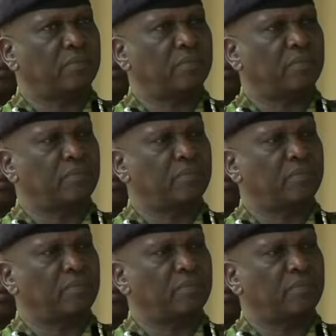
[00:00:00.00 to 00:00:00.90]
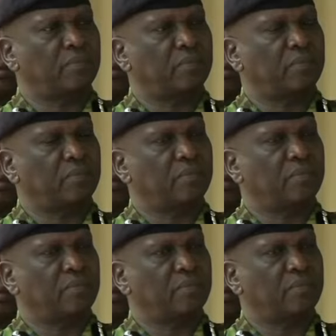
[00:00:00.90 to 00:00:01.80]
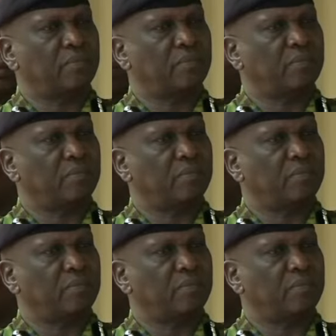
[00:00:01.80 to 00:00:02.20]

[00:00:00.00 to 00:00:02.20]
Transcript: The person shown says nothing.